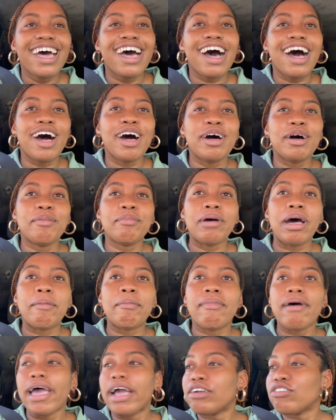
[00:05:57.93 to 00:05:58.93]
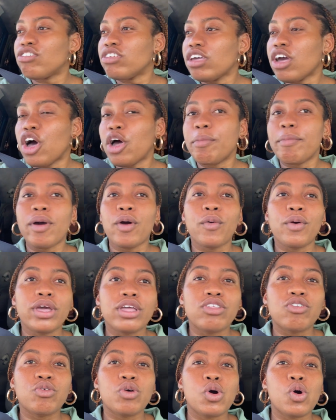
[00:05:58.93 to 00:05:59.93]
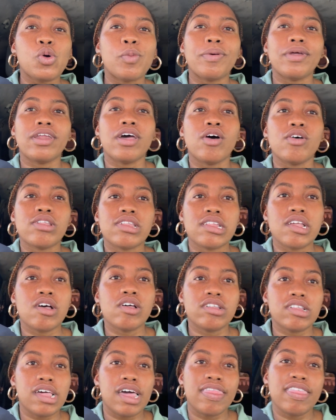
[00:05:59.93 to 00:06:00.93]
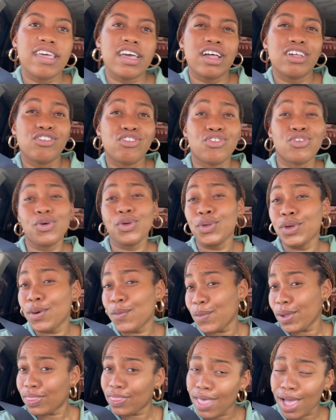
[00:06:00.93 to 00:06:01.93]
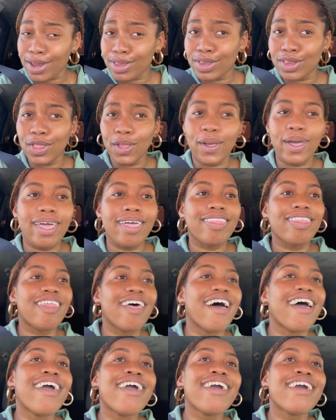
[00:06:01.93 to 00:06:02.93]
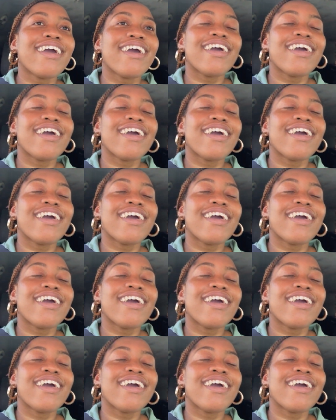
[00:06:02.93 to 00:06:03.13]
I'm actually on my way to an open house now, so I think I'll show you what that's looking like.